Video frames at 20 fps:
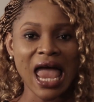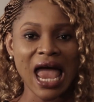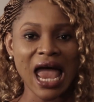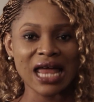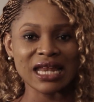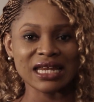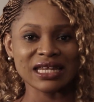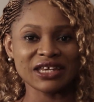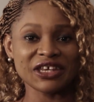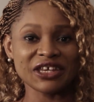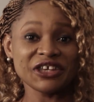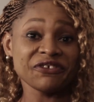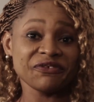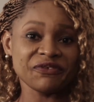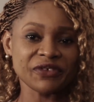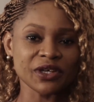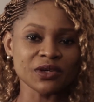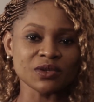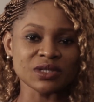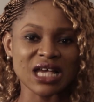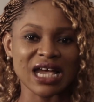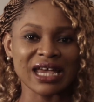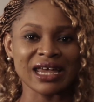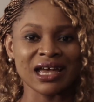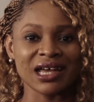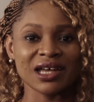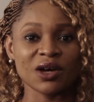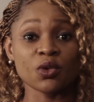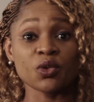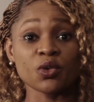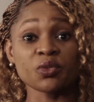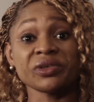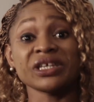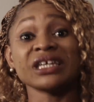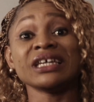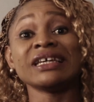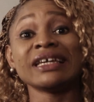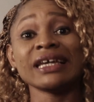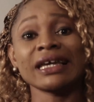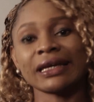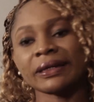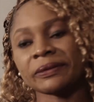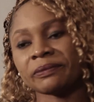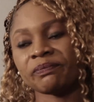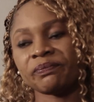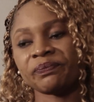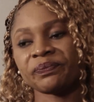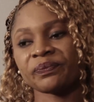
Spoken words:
and he feels that Inyanya will be a gay.